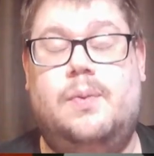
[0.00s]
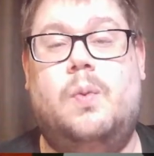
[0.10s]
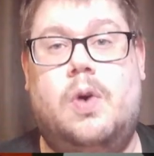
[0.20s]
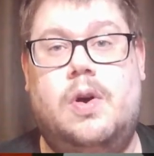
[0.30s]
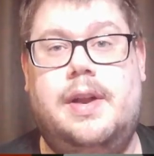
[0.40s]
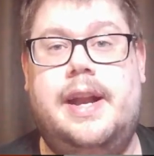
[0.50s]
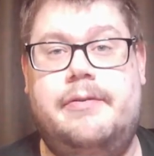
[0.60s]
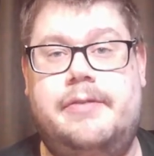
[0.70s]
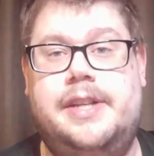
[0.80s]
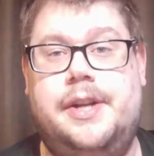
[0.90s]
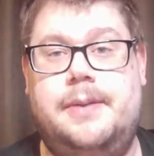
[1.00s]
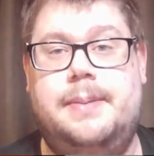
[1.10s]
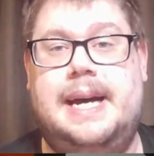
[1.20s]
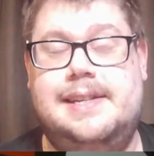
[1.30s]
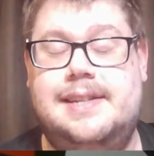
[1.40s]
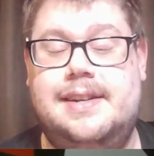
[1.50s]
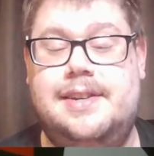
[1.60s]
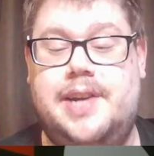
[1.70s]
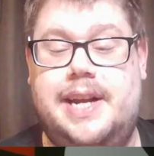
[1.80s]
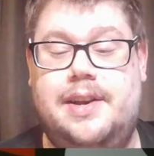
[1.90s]
one in every two packs to
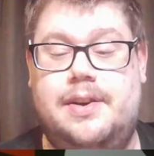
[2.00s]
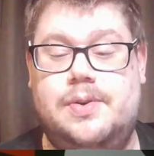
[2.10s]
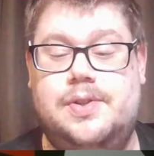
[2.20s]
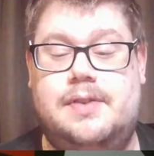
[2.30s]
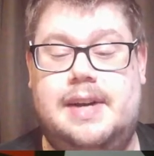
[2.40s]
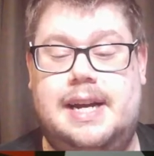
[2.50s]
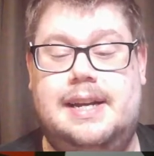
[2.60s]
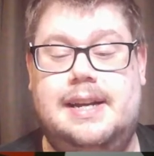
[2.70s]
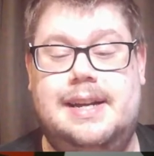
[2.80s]
contain an ultra rare.